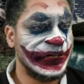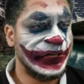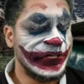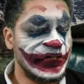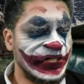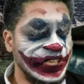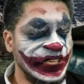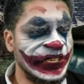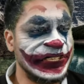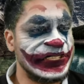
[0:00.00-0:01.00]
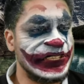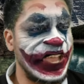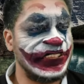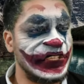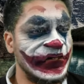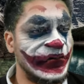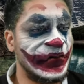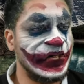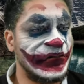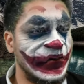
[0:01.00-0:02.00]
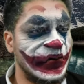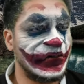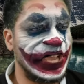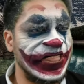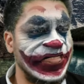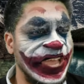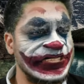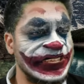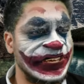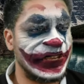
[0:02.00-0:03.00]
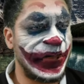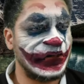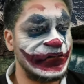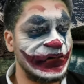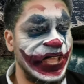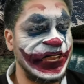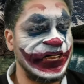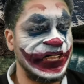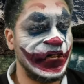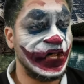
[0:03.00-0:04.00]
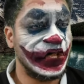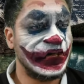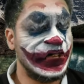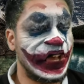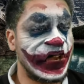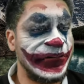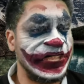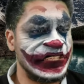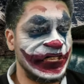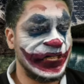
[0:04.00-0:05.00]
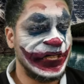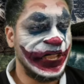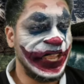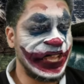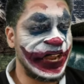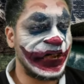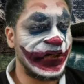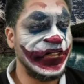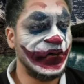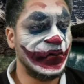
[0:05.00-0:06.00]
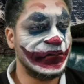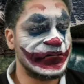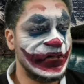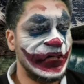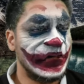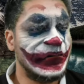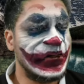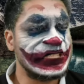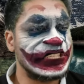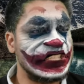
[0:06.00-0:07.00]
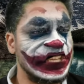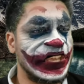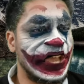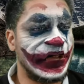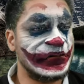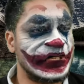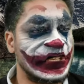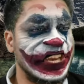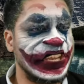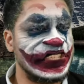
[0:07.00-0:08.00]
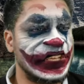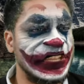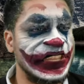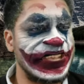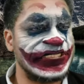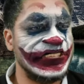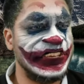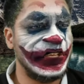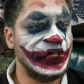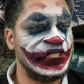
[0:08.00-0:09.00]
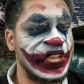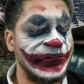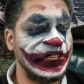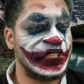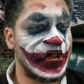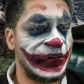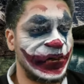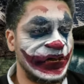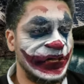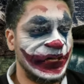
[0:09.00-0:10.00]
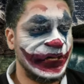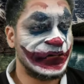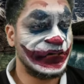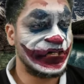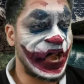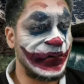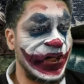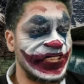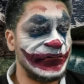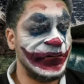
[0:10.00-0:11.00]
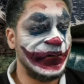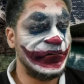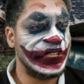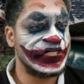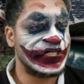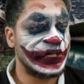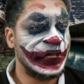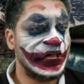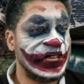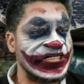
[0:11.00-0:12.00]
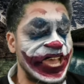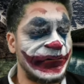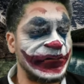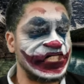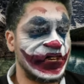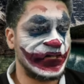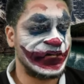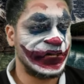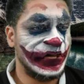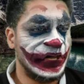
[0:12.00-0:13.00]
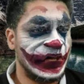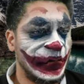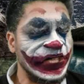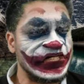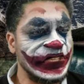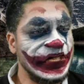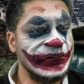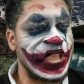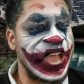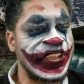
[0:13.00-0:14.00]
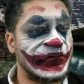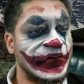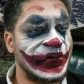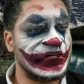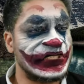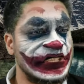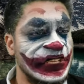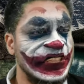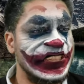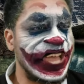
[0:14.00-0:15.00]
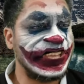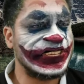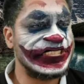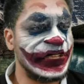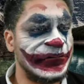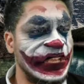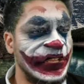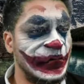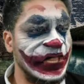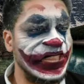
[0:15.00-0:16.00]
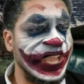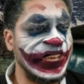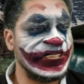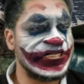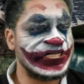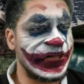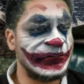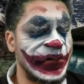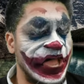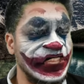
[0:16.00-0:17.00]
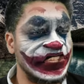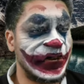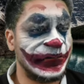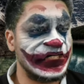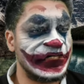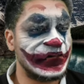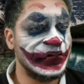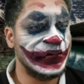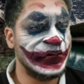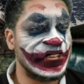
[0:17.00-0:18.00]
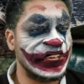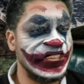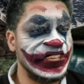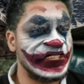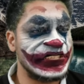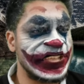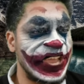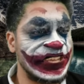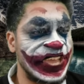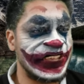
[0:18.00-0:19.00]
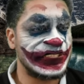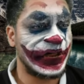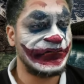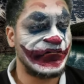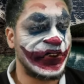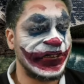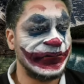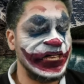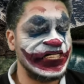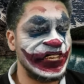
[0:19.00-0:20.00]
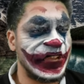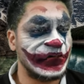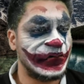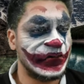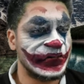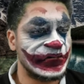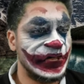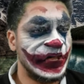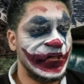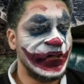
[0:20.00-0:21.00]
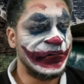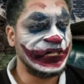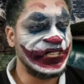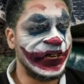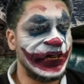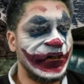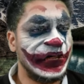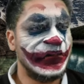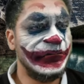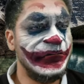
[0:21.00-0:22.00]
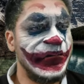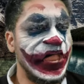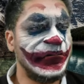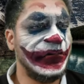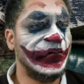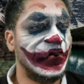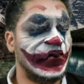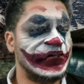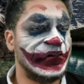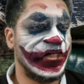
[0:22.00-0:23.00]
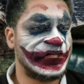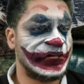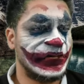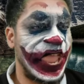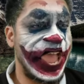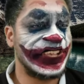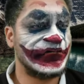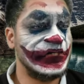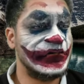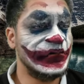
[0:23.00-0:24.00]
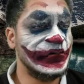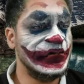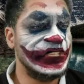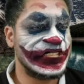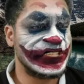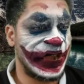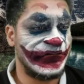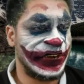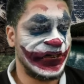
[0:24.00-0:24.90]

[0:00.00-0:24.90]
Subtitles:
So the year is 1944, the Allies are about to land in Normandy, and our heroes must take out a critical Nazi radio jamming tower. So the tower has been built atop a church. which seemed at first like a typical villainous attempt by the Germans to use a religious site as cover for a military outpost. But there may be more to it, as we soon discover.